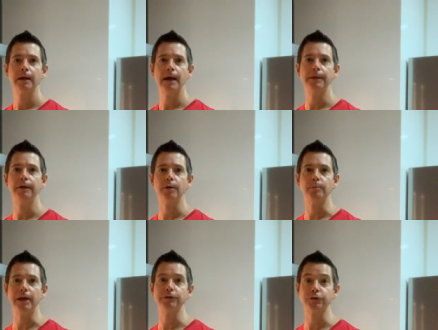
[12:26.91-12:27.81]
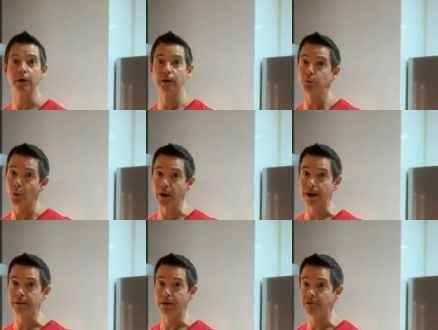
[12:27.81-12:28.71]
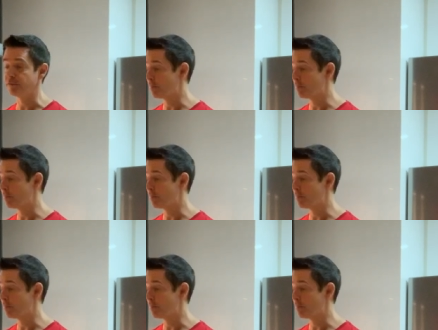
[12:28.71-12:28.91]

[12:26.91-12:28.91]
and they're based on what I love